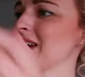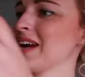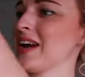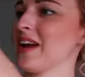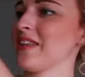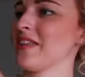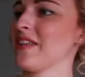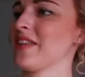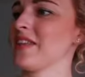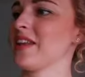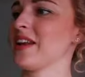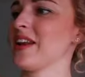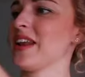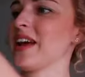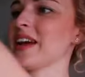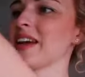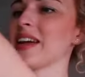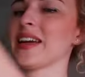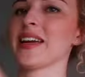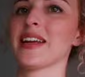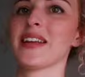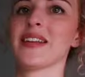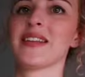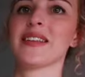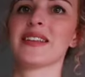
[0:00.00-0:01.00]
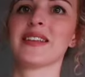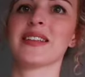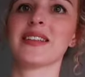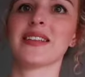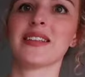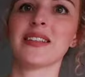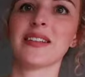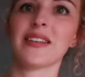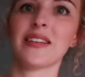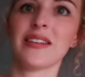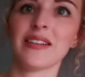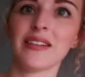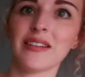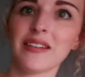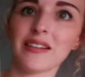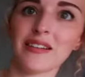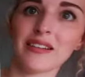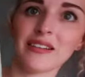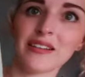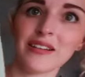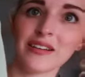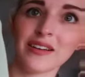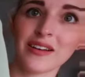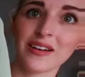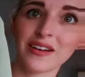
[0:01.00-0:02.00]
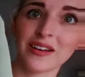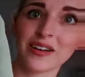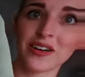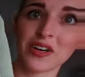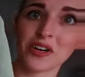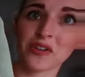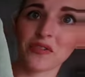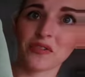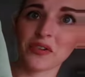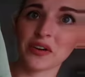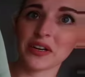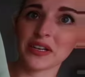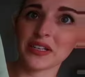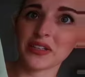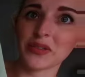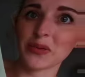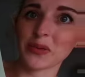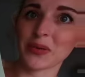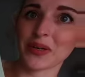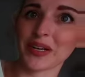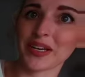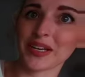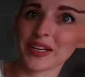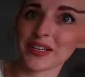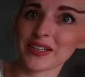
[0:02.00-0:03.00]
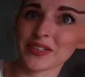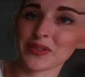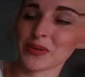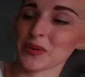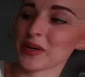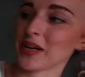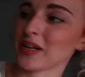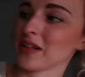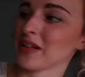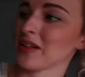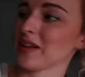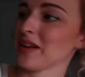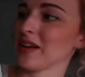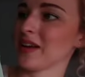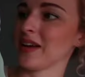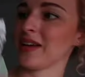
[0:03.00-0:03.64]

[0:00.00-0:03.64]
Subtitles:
And then the leggings are really sweet as well.